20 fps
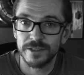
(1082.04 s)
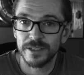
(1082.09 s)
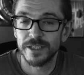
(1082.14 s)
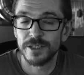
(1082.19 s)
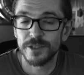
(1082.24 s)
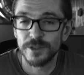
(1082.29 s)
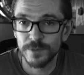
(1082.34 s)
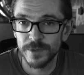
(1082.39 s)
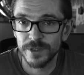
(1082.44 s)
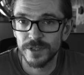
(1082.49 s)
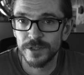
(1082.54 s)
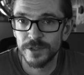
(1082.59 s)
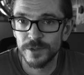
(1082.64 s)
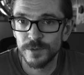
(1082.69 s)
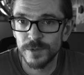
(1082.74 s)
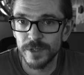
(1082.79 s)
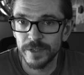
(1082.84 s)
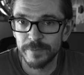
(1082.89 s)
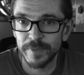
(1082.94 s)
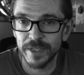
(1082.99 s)
and you want to know
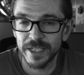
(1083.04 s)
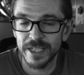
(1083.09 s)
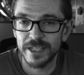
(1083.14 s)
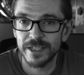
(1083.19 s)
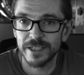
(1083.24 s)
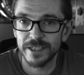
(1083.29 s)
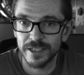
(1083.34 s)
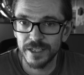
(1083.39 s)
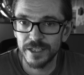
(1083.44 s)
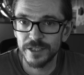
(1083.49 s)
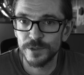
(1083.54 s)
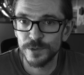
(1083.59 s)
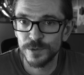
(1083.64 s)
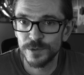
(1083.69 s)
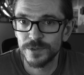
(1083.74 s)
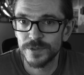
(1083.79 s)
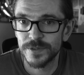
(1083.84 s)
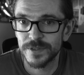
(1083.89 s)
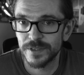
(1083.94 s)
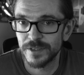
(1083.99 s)
what mechanic I
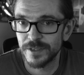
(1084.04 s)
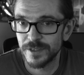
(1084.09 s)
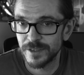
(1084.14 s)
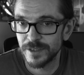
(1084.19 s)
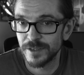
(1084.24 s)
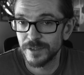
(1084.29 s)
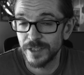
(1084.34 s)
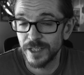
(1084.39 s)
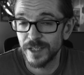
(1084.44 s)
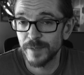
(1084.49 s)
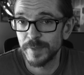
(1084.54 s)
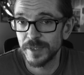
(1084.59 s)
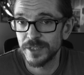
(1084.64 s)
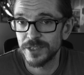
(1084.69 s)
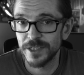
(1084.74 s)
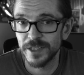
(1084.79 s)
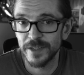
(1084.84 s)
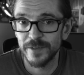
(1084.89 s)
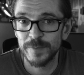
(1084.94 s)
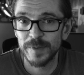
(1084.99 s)
use in the
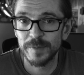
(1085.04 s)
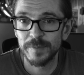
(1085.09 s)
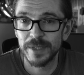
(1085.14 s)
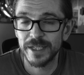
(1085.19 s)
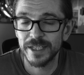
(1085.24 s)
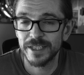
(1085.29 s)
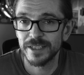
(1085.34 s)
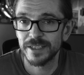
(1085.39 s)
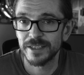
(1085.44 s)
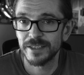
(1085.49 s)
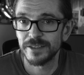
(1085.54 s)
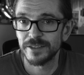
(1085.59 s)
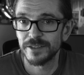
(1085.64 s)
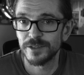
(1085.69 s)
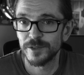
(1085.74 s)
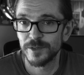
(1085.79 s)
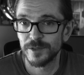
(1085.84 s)
RPG I've been making?